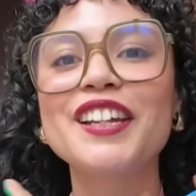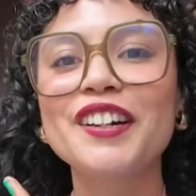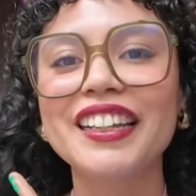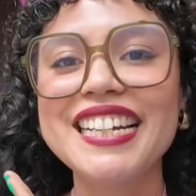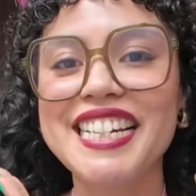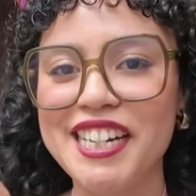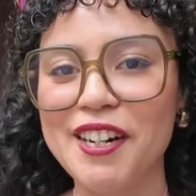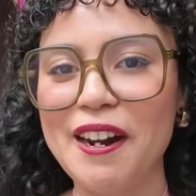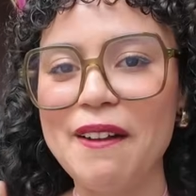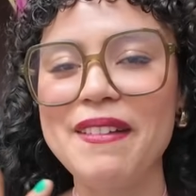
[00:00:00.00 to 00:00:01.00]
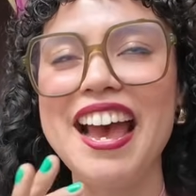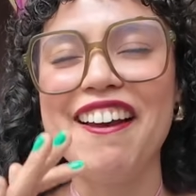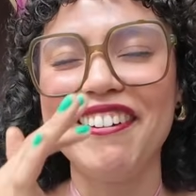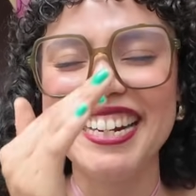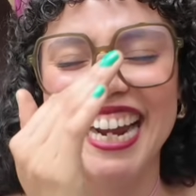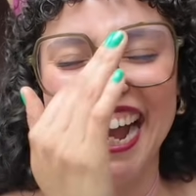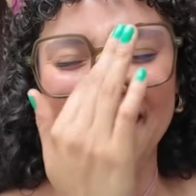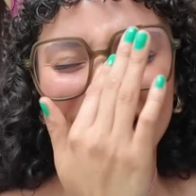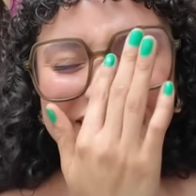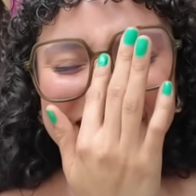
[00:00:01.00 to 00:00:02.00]
literally tear up every time
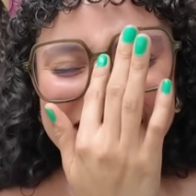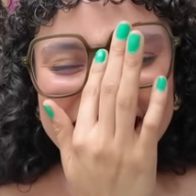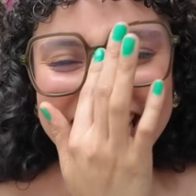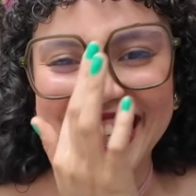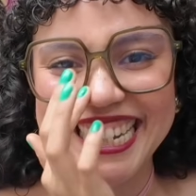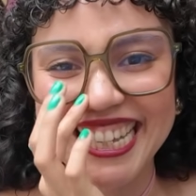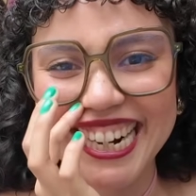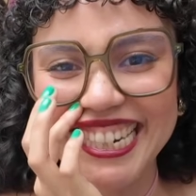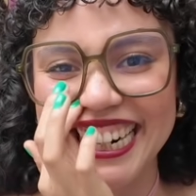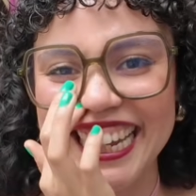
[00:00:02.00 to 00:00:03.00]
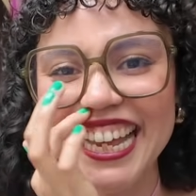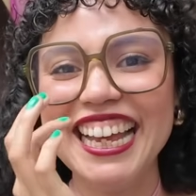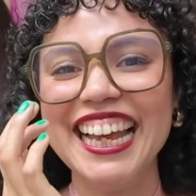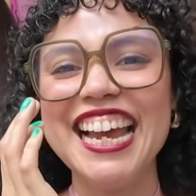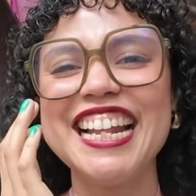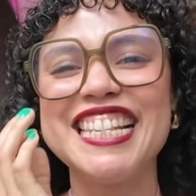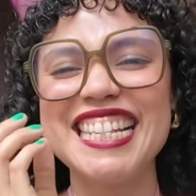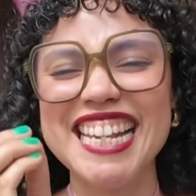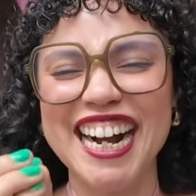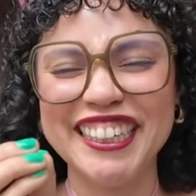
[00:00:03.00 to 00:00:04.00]
I'm in the kids section. It's
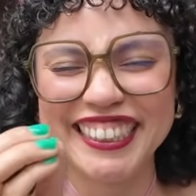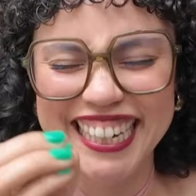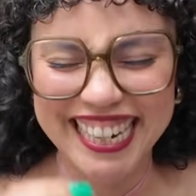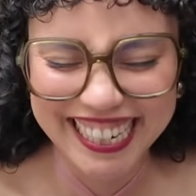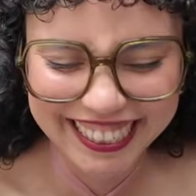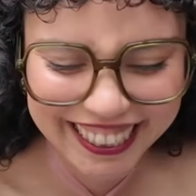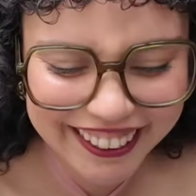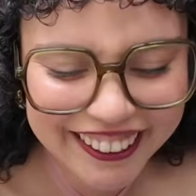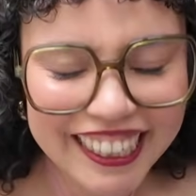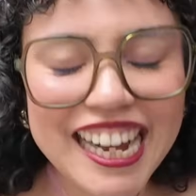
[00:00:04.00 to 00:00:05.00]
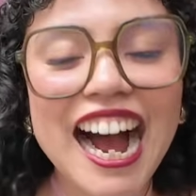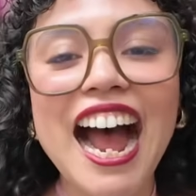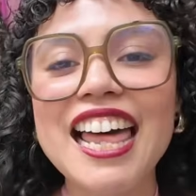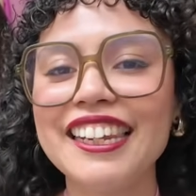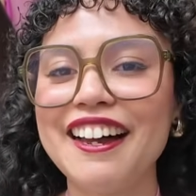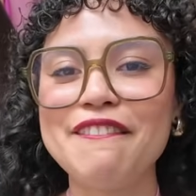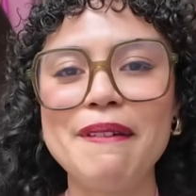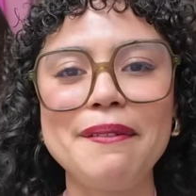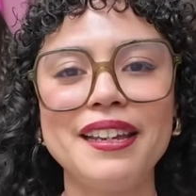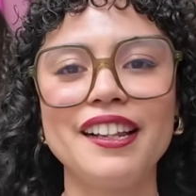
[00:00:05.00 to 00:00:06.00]
so cute. I love
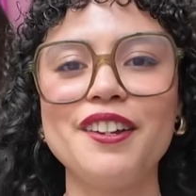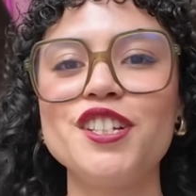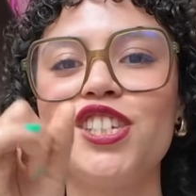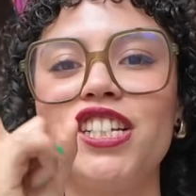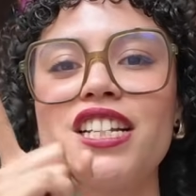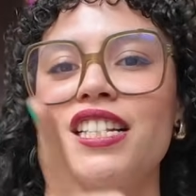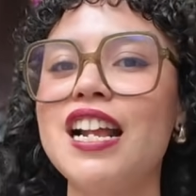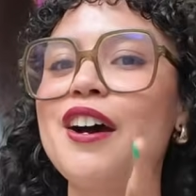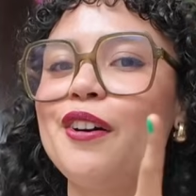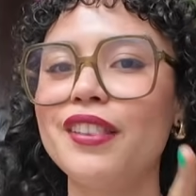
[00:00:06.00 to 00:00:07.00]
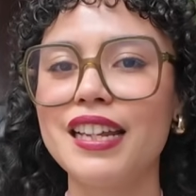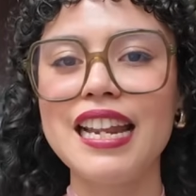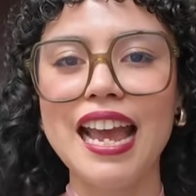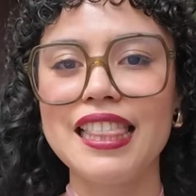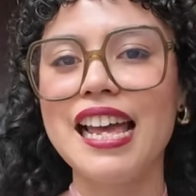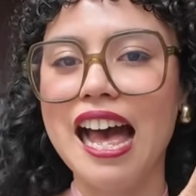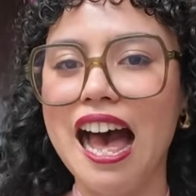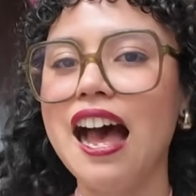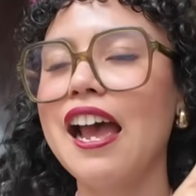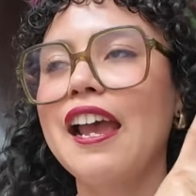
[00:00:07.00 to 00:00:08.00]
baby clothes. Just know the day that
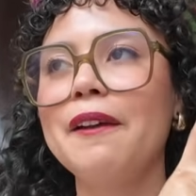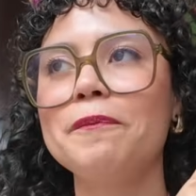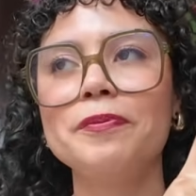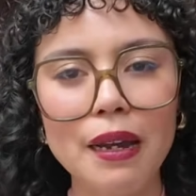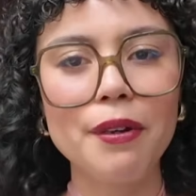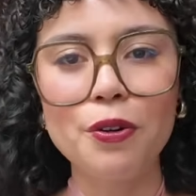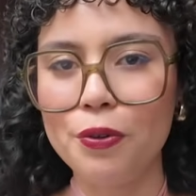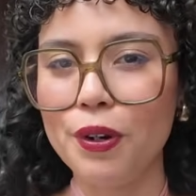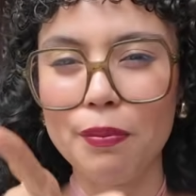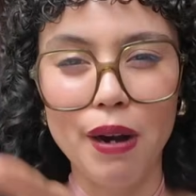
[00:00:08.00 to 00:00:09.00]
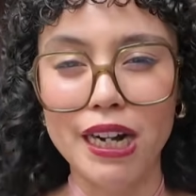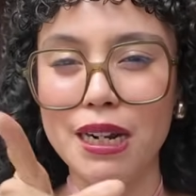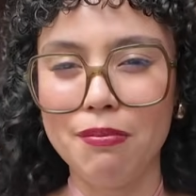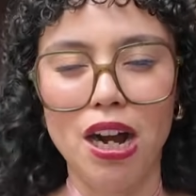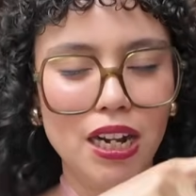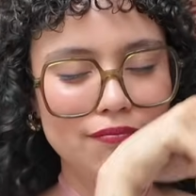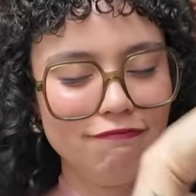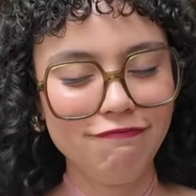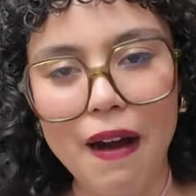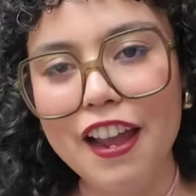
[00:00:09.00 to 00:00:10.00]
I become a cool pregnant
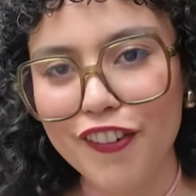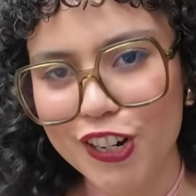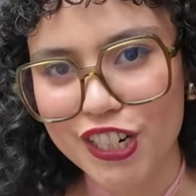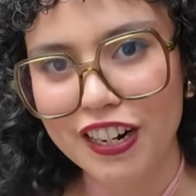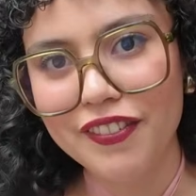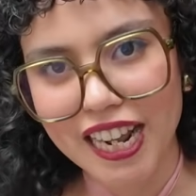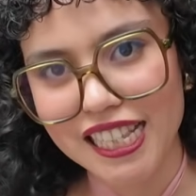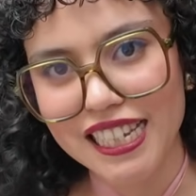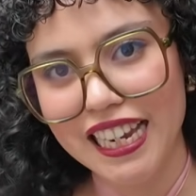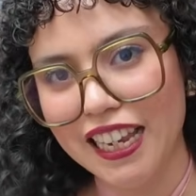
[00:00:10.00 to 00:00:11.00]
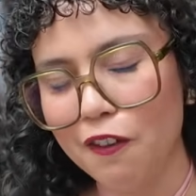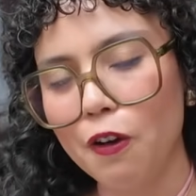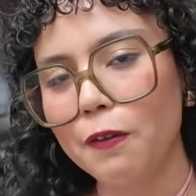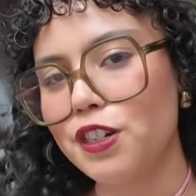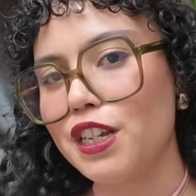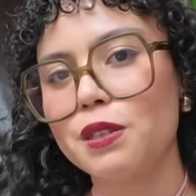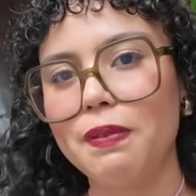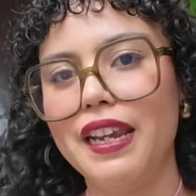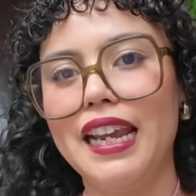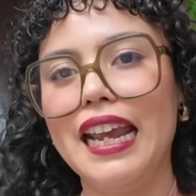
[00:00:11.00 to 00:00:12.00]
mom, my version of nesting will
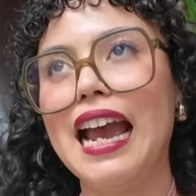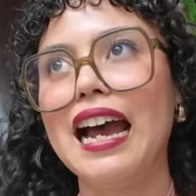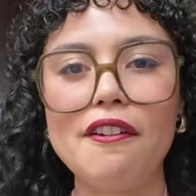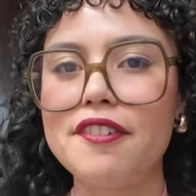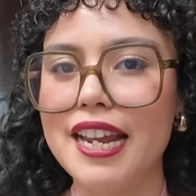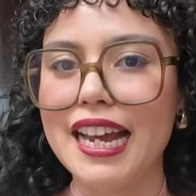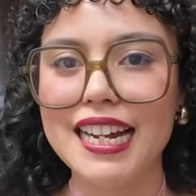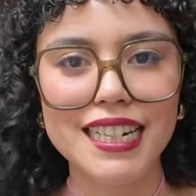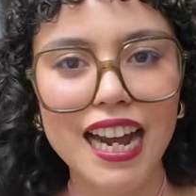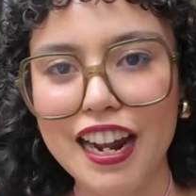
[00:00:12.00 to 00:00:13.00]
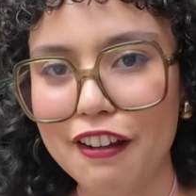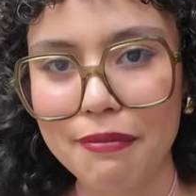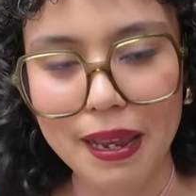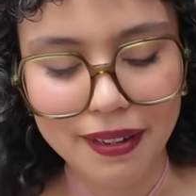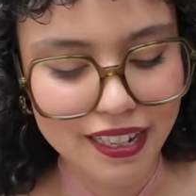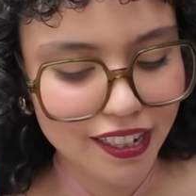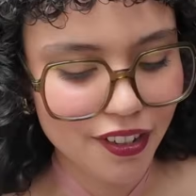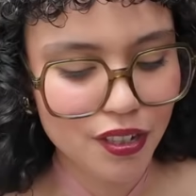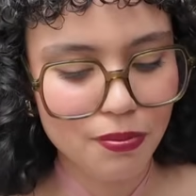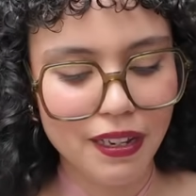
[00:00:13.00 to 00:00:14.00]
just be thrifting a ton of baby
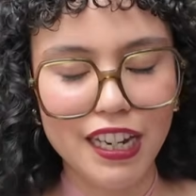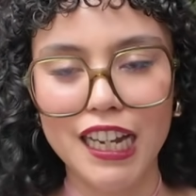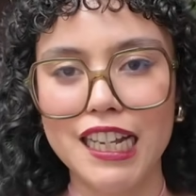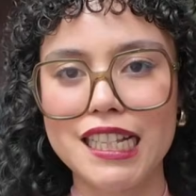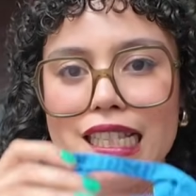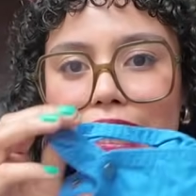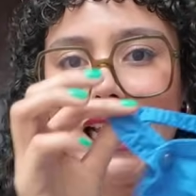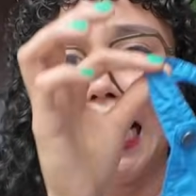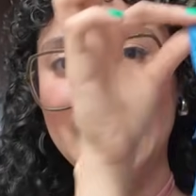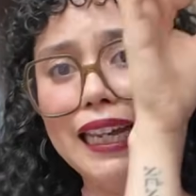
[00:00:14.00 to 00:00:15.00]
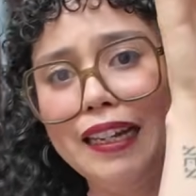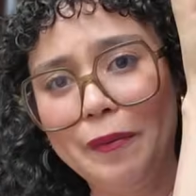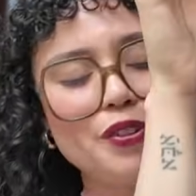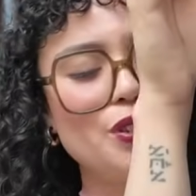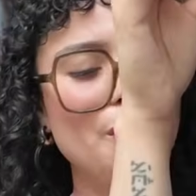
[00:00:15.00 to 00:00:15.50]
clothes, because like there's